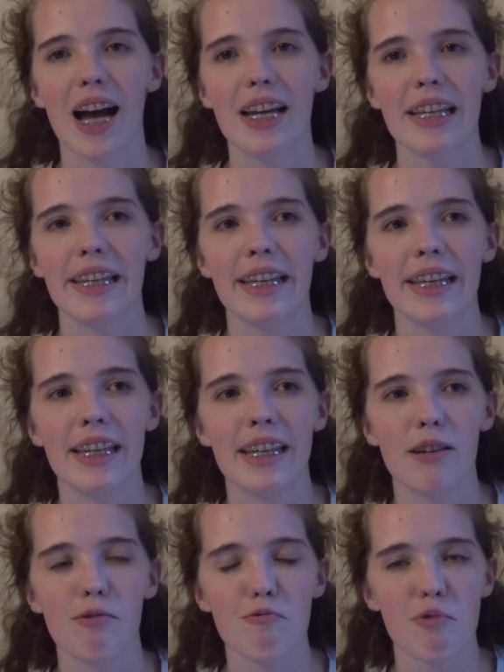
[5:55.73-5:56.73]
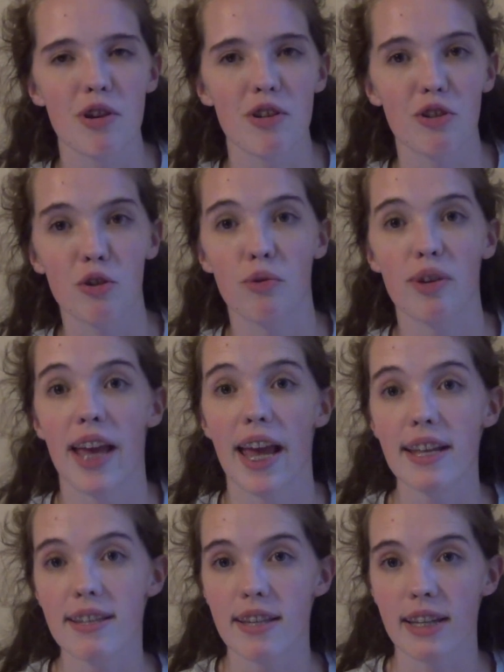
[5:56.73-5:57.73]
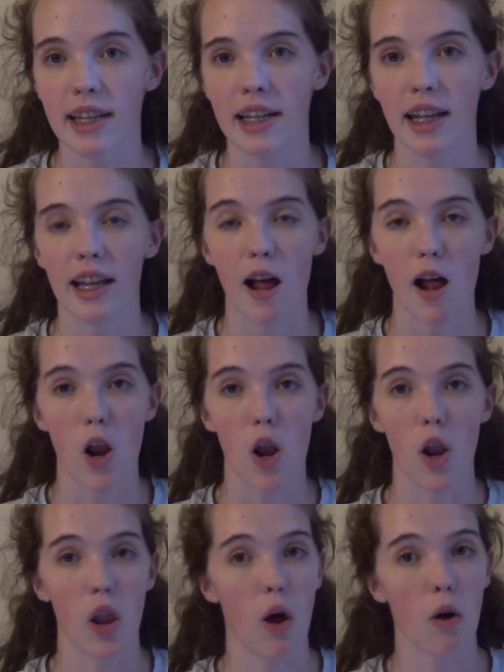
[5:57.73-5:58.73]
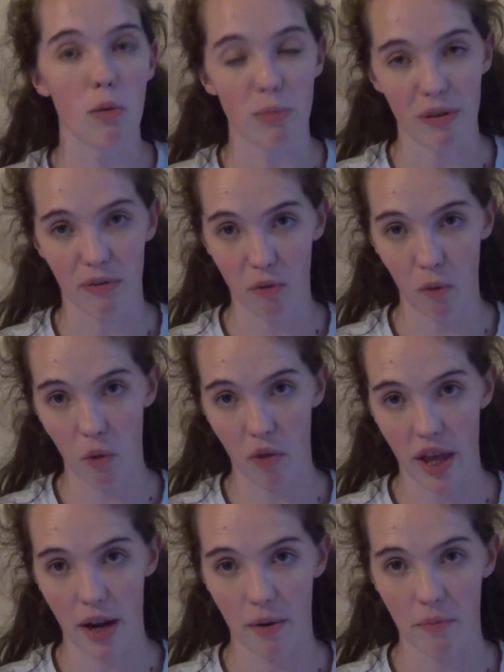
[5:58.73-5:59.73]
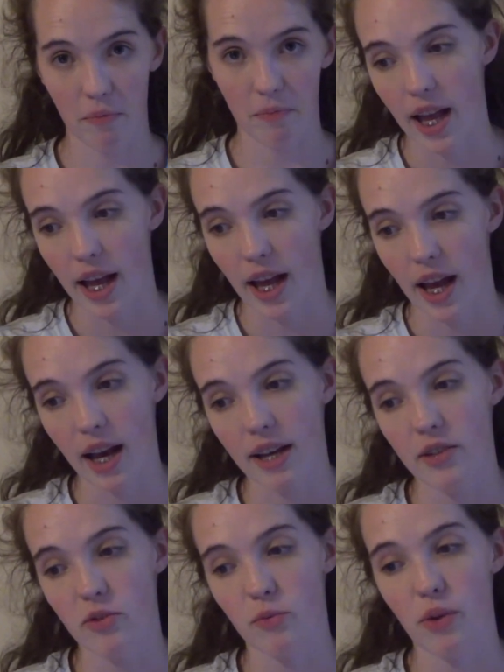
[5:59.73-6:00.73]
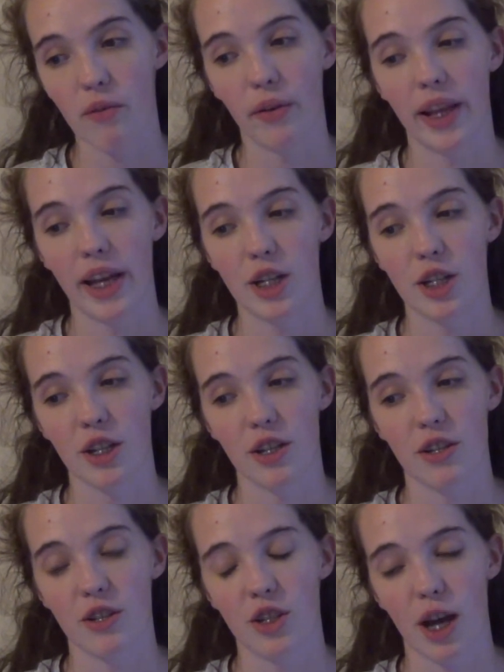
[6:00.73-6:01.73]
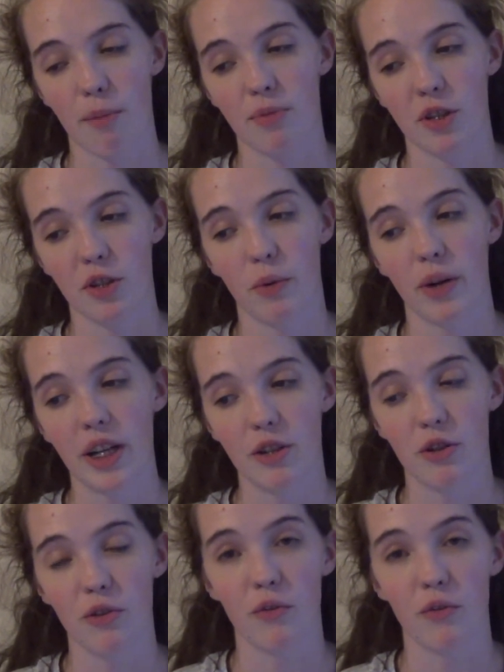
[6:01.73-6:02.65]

he was created long before then. As Revelations chapter 22